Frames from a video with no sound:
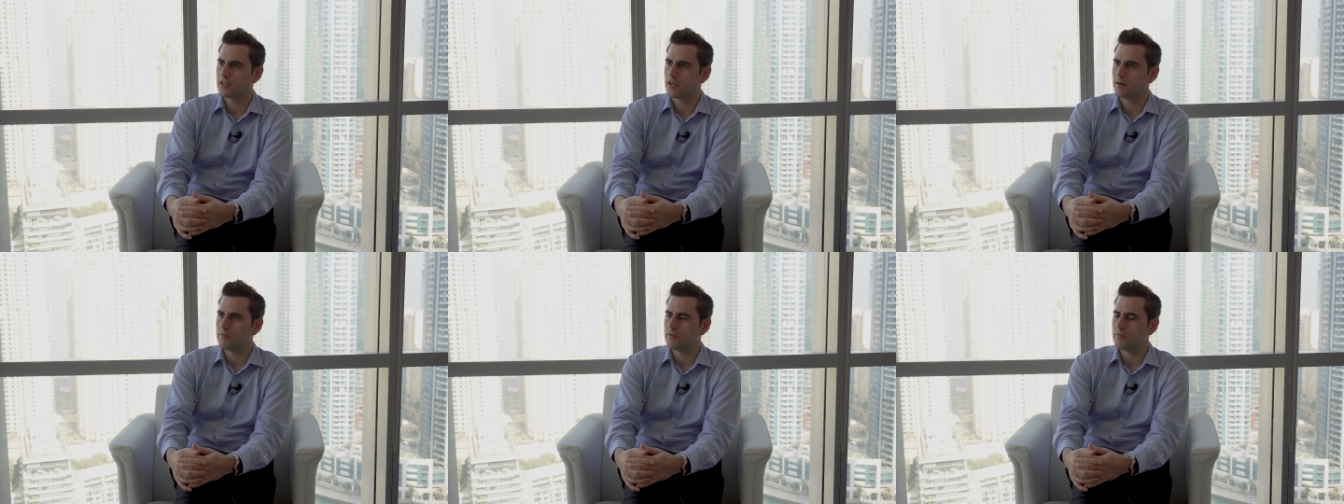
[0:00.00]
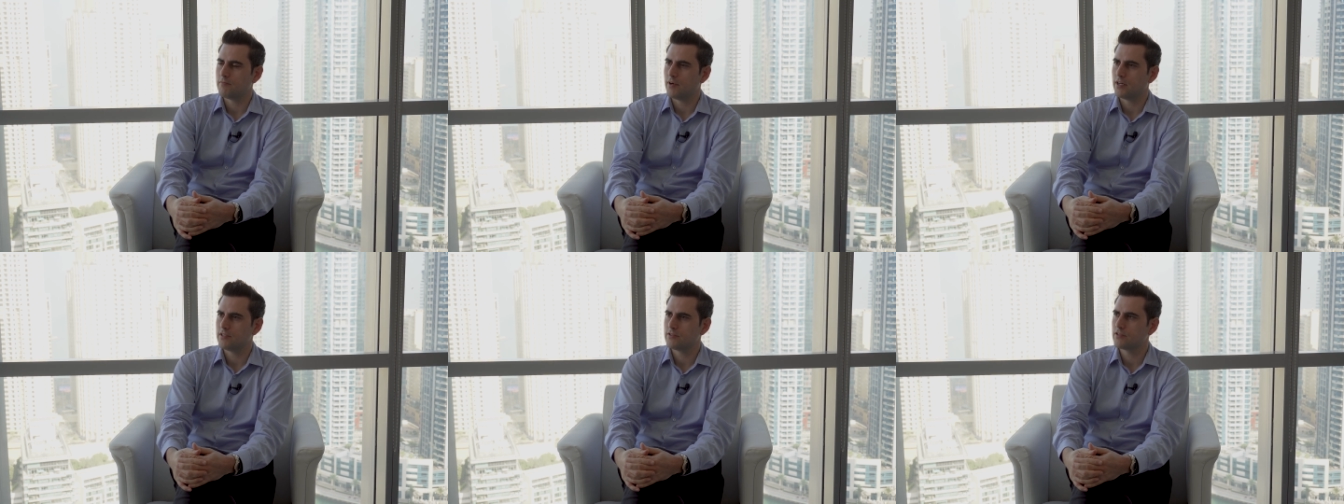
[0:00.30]
a couple
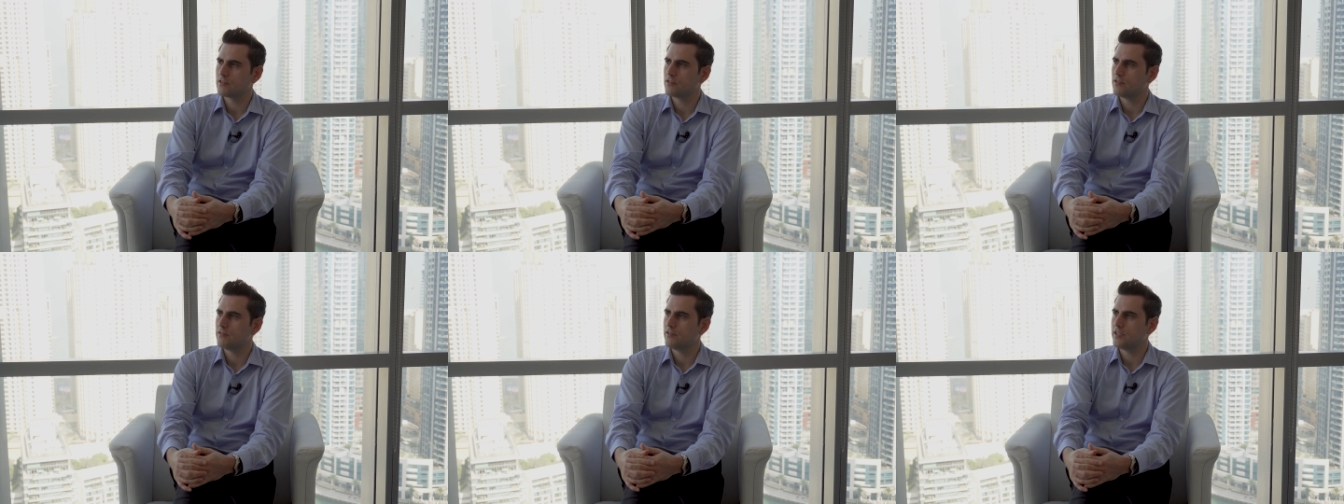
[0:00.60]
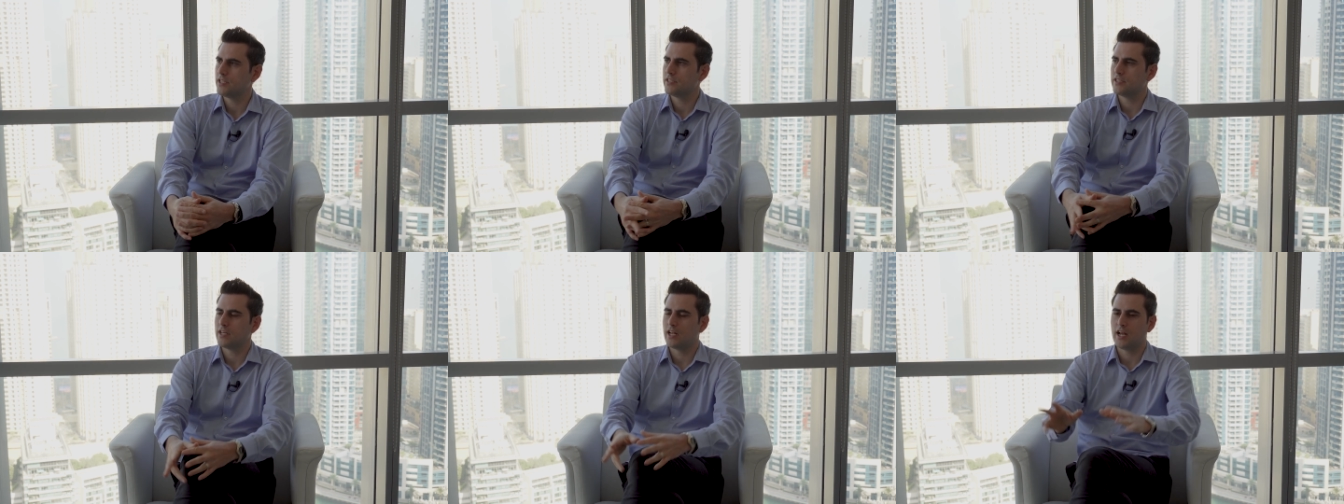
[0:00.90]
of months ago,
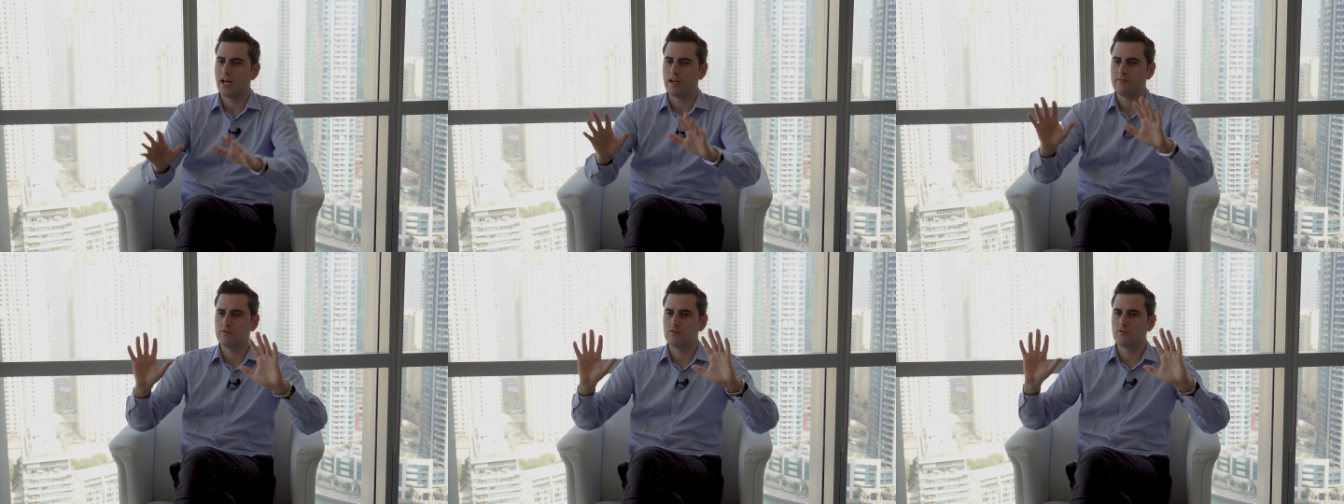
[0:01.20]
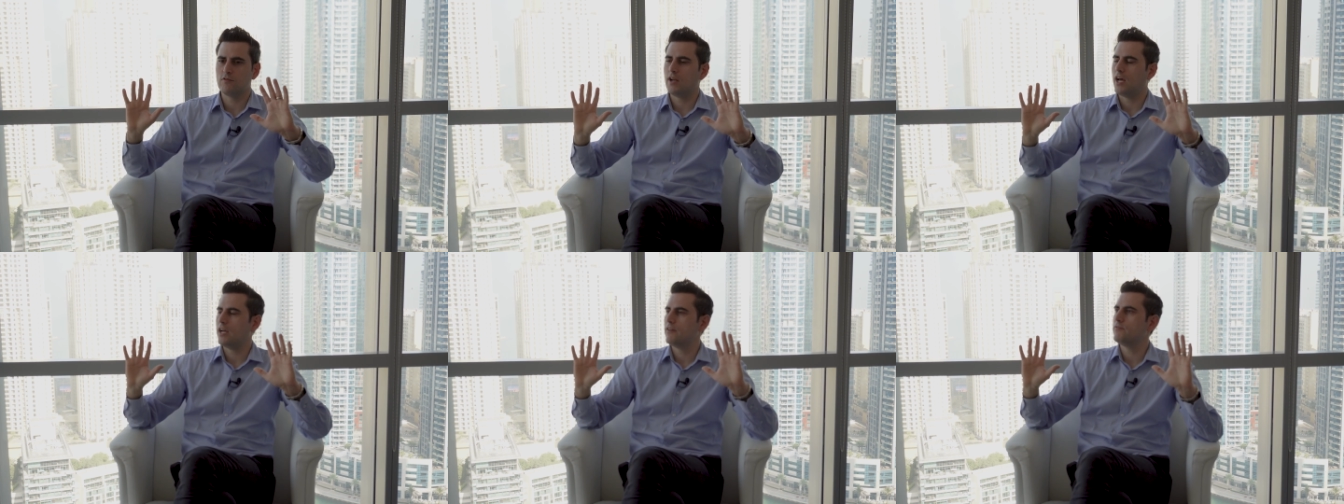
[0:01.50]
and he said, "I have
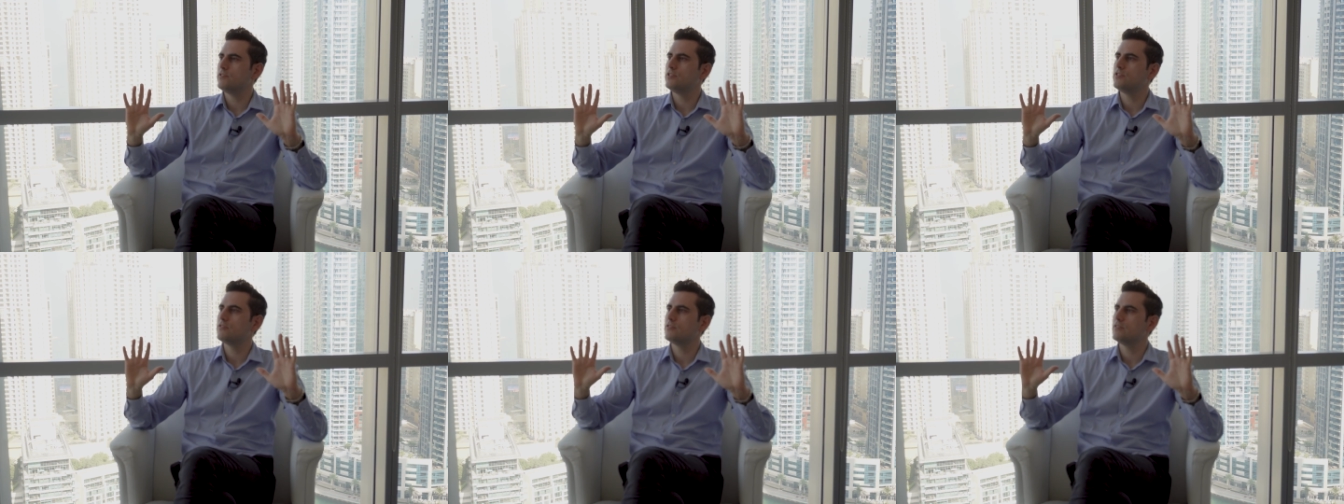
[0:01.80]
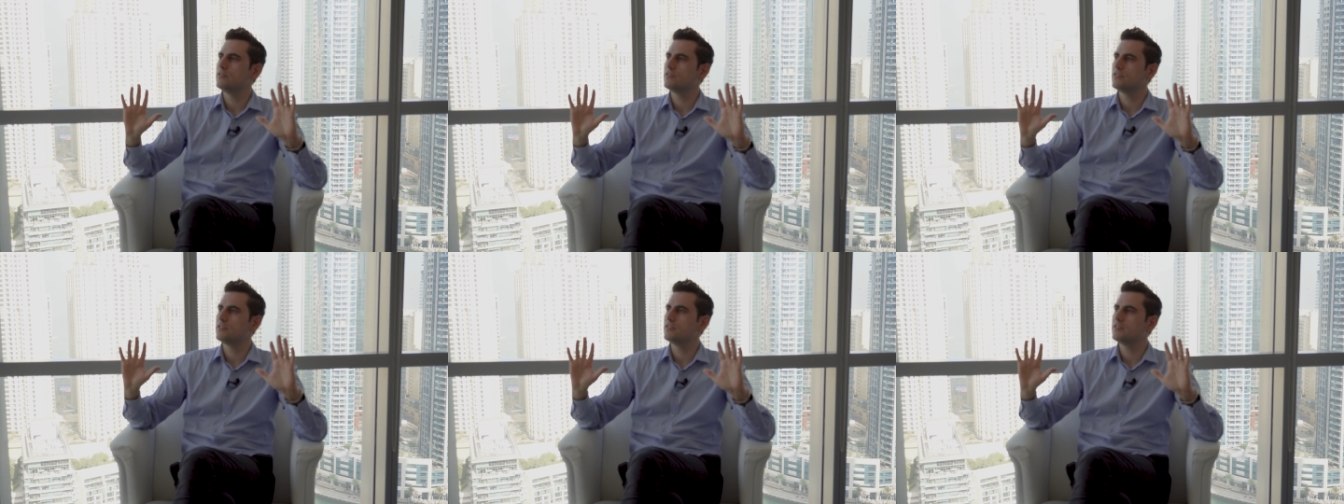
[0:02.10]
two life
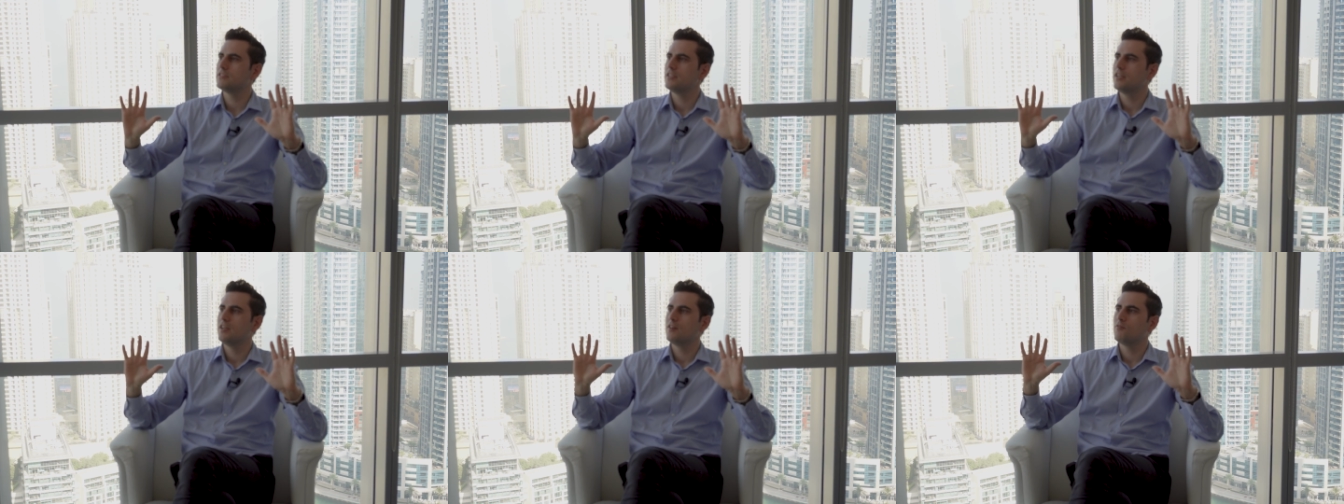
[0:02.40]
insurances.